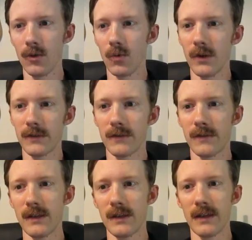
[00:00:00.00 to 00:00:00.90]
which
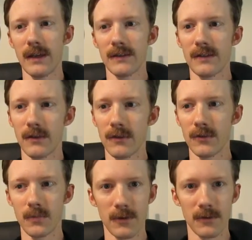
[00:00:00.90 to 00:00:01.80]
the
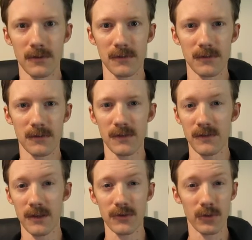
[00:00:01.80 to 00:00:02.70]
intelligent person does
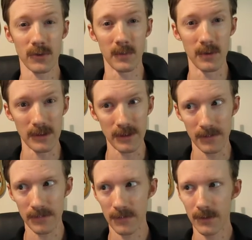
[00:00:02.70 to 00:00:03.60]
not truly
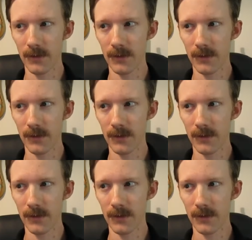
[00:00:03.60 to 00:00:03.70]
believe,